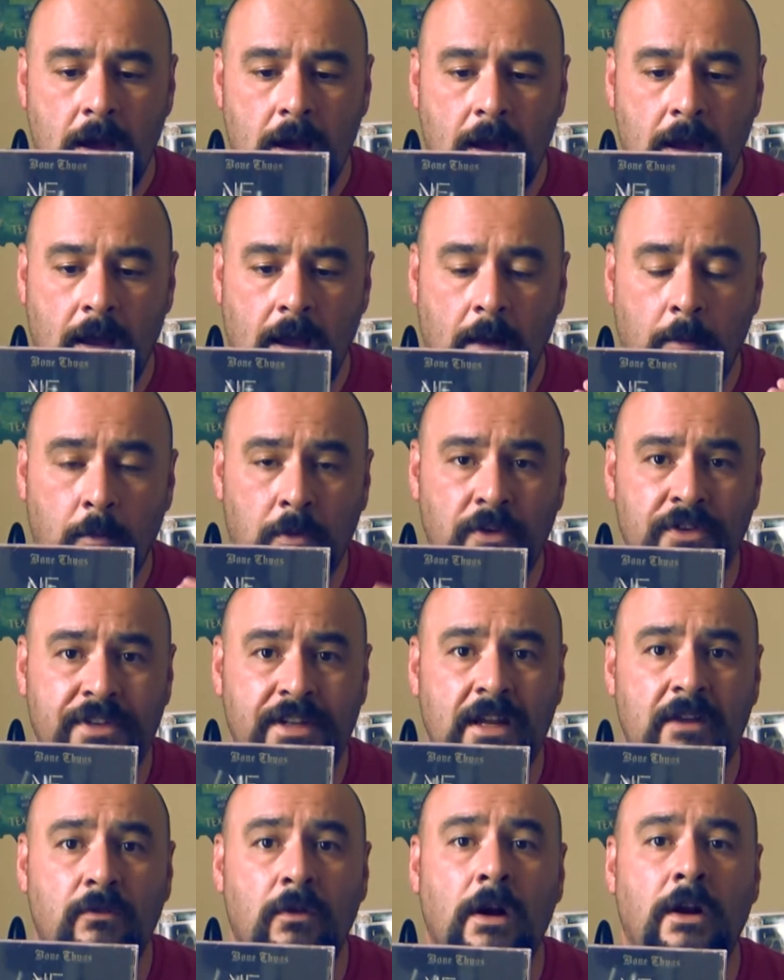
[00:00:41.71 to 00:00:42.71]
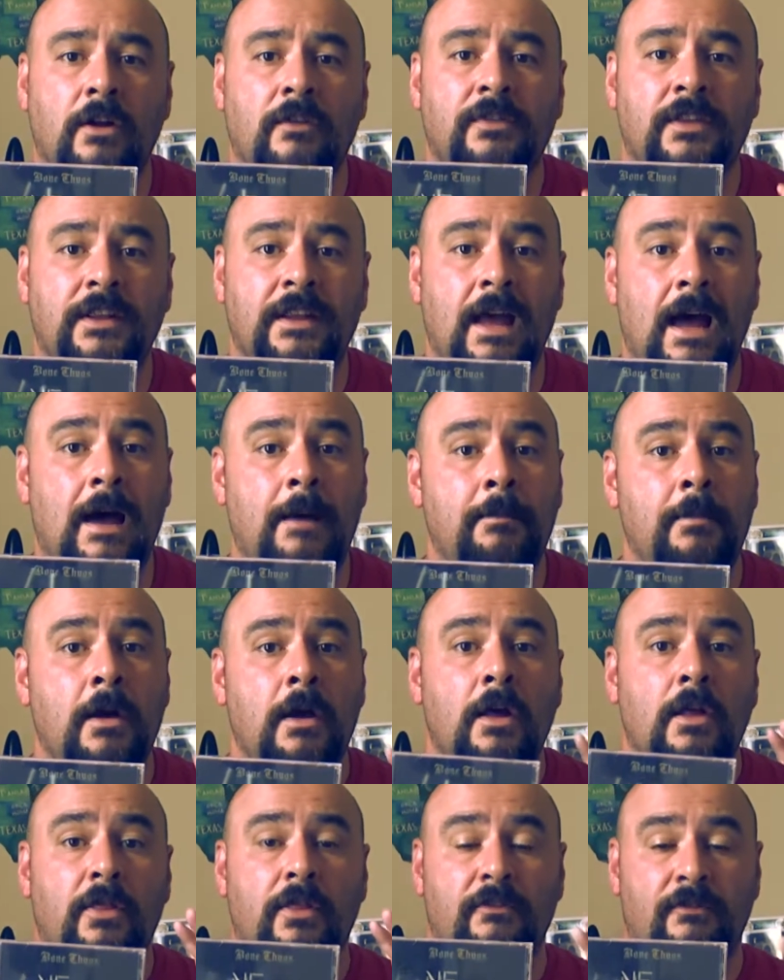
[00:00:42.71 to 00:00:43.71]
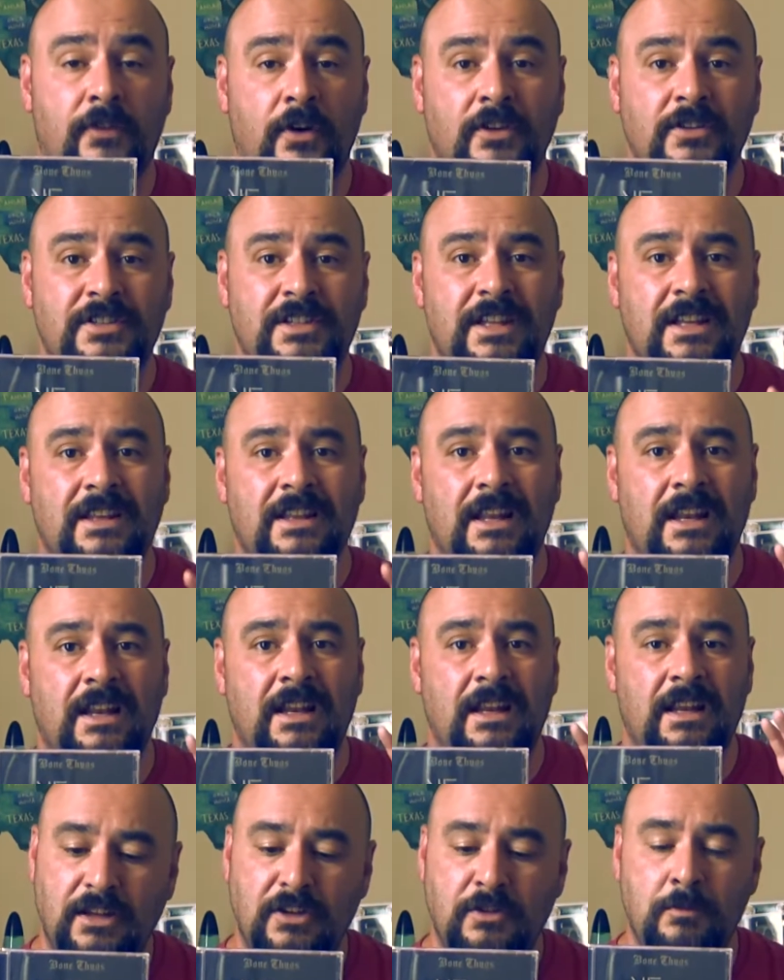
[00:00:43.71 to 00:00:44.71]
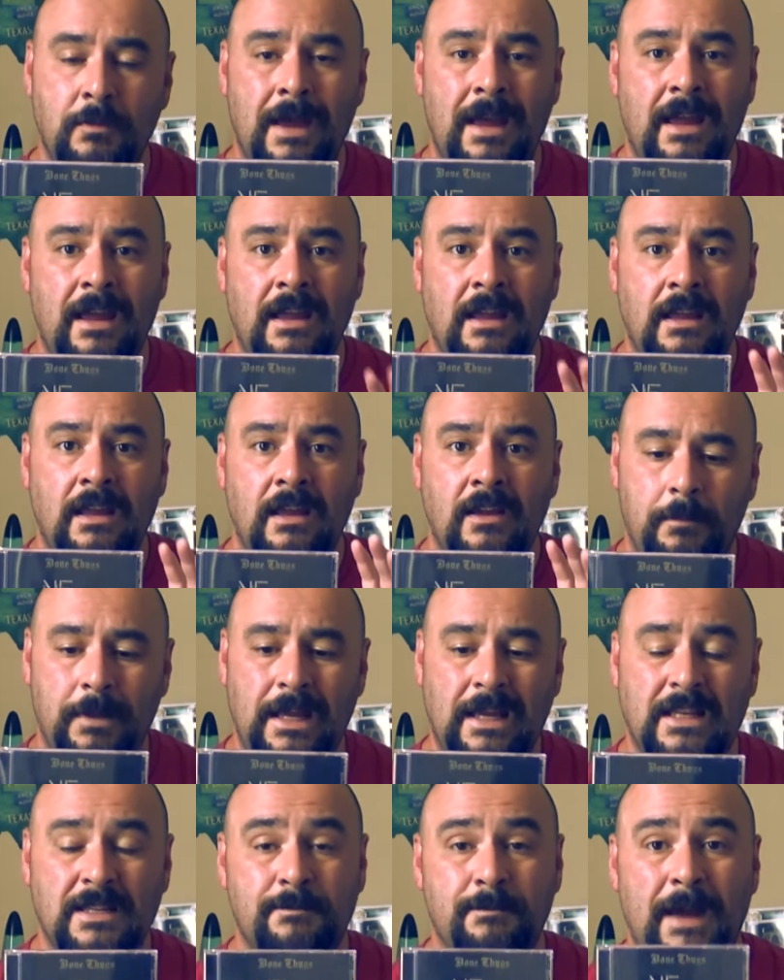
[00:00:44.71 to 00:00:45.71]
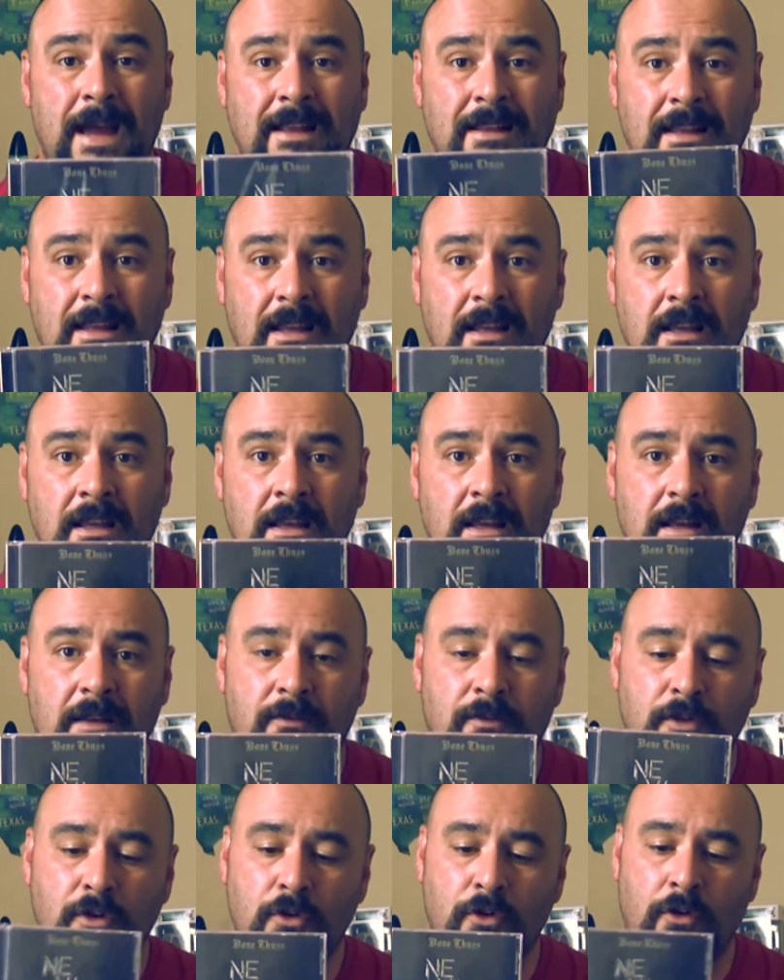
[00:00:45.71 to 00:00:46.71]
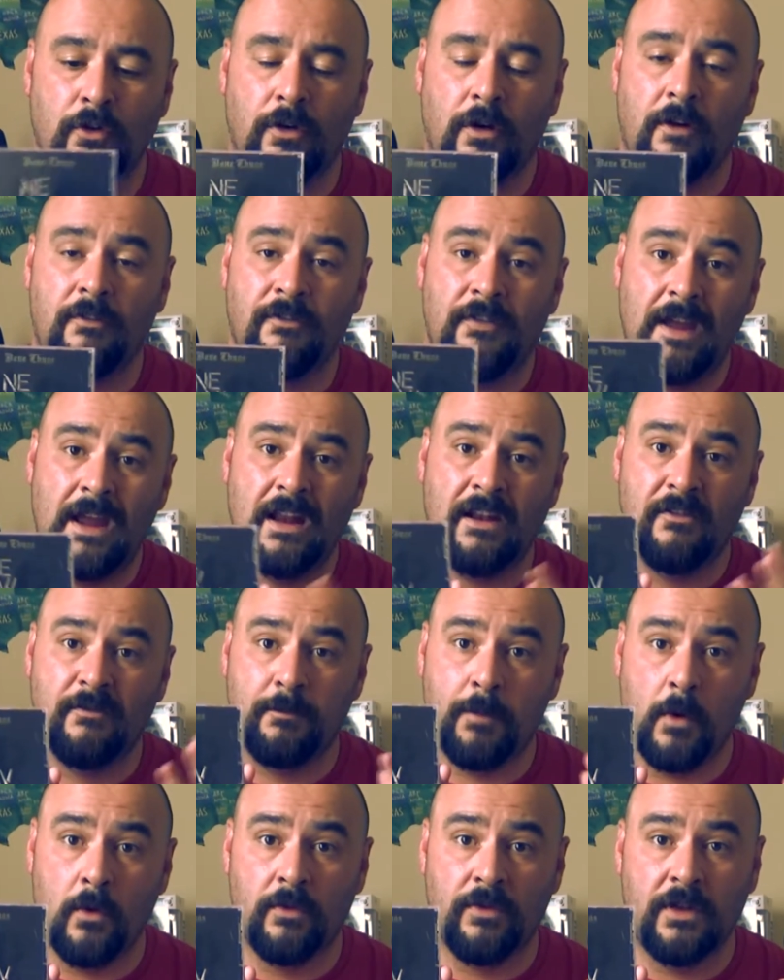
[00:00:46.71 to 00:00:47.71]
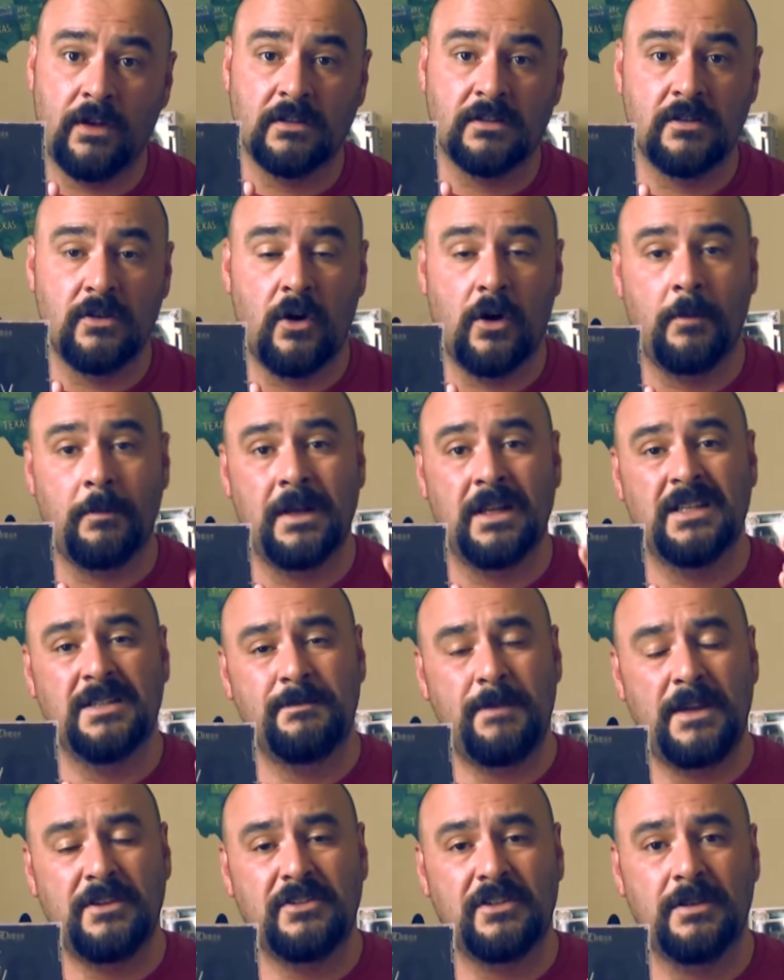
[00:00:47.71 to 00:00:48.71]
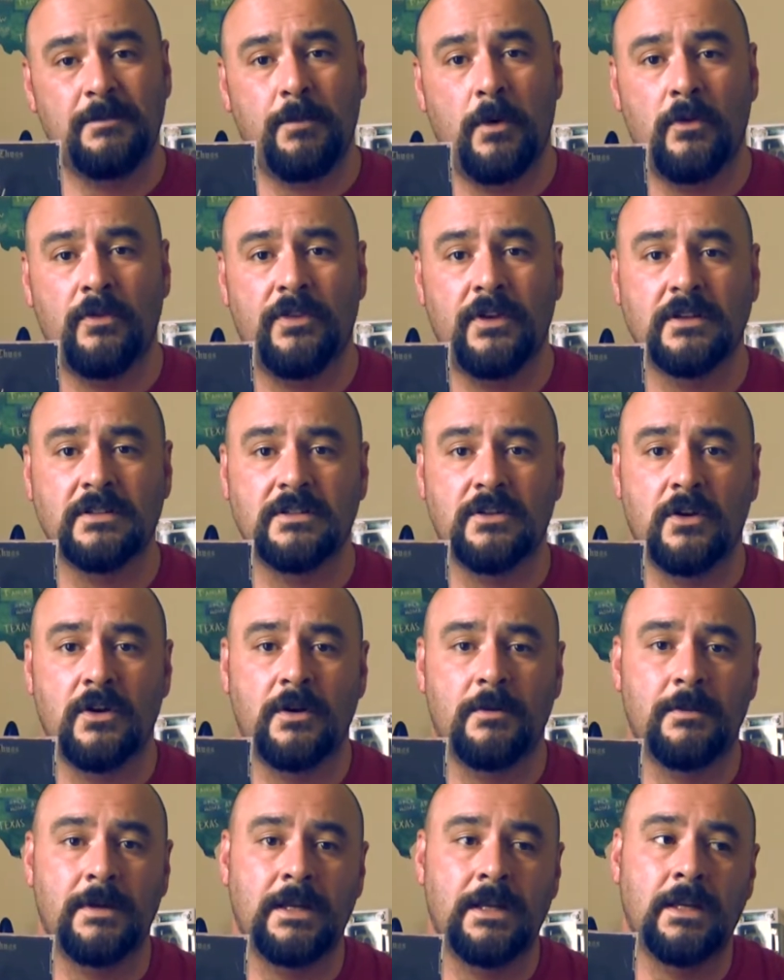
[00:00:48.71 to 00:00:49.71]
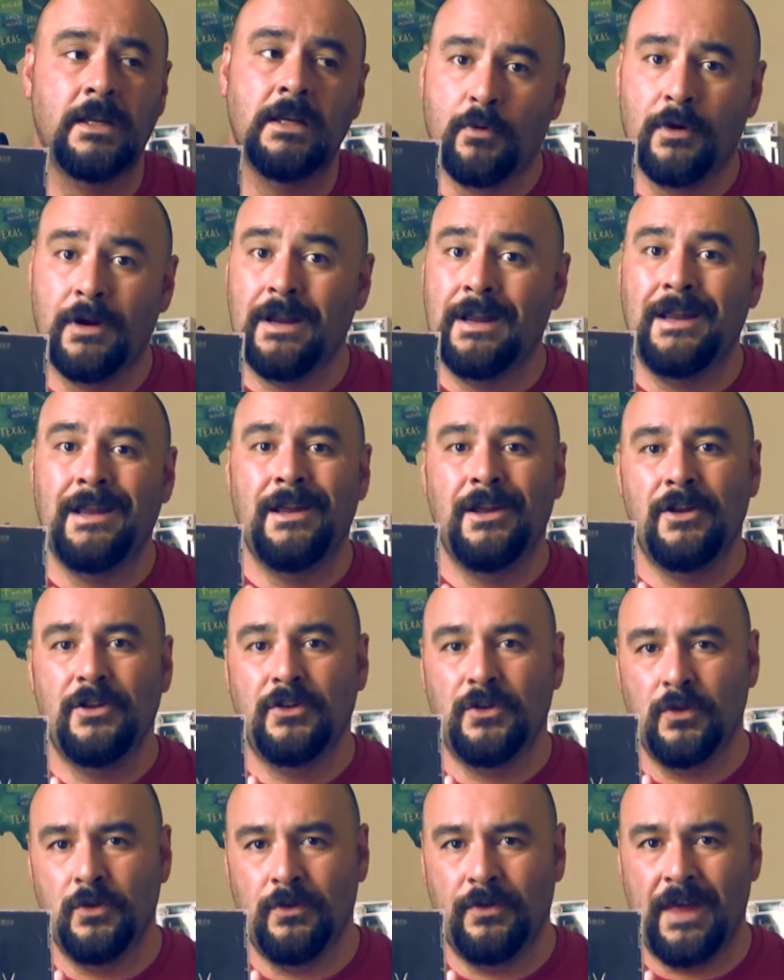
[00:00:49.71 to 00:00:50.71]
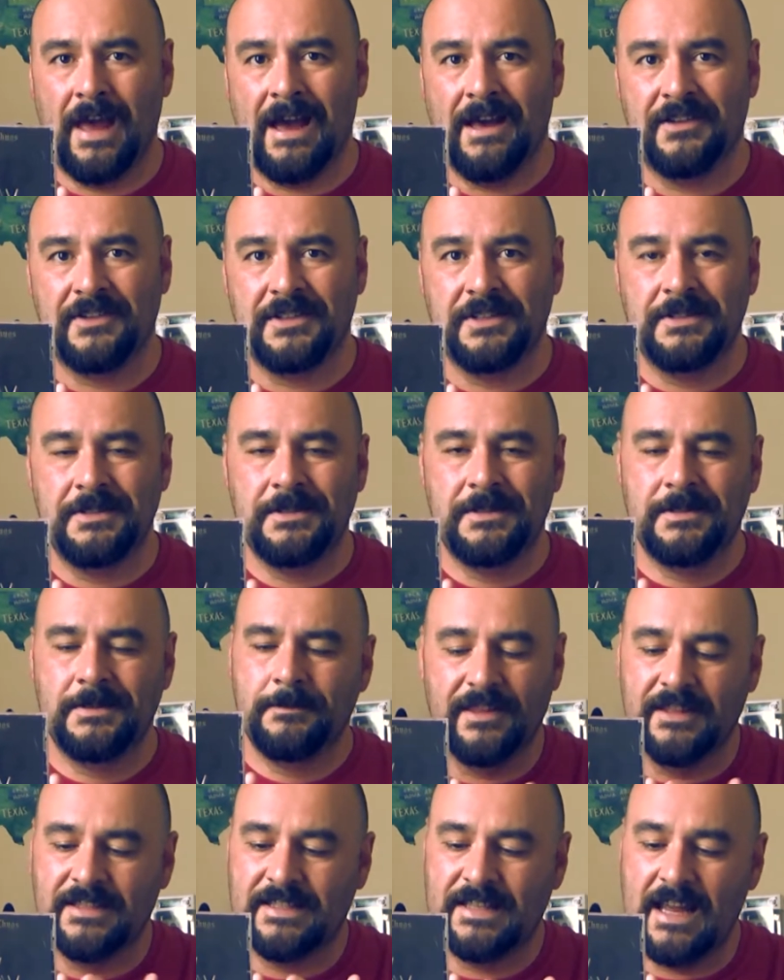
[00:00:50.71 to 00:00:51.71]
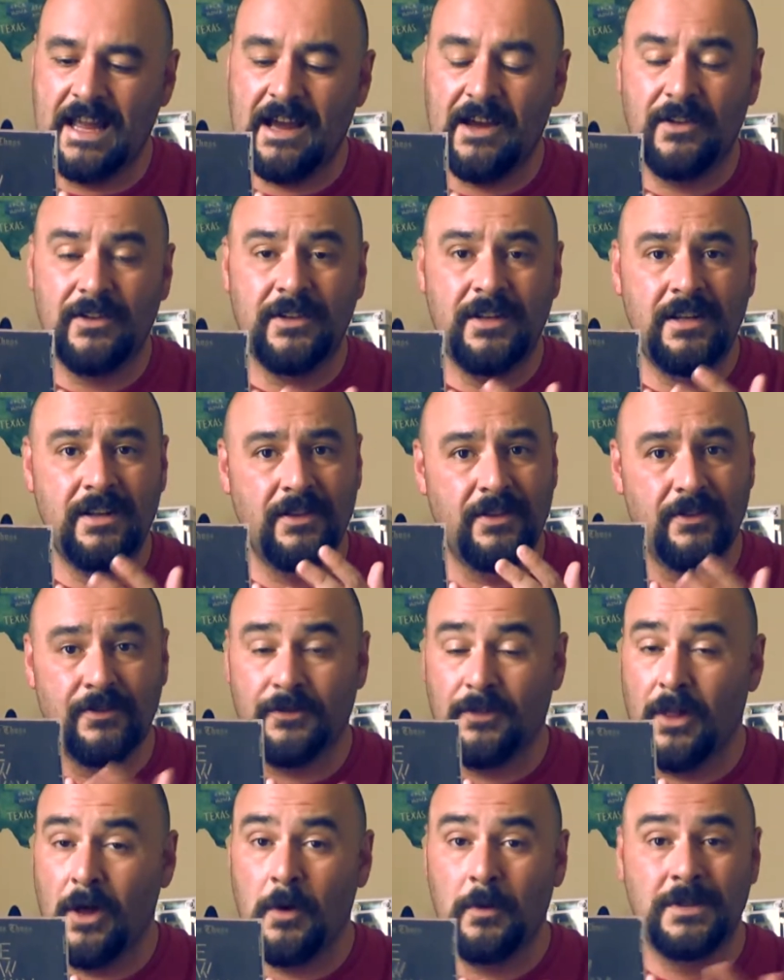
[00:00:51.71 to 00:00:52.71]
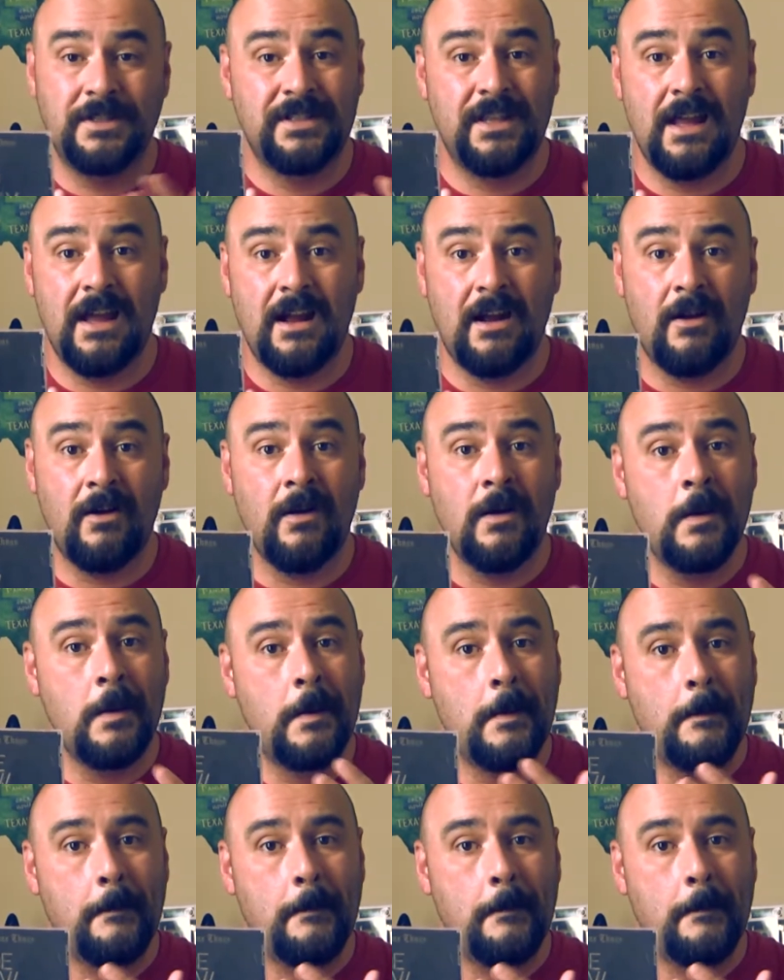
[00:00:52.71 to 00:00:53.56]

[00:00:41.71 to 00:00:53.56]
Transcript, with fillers: I will say right off the top, the first thing that you may be expecting if you're a fan of Bone Thugs and Harmony, especially Bone Thugs and Harmony pre 2000s, the sound, the flow is there,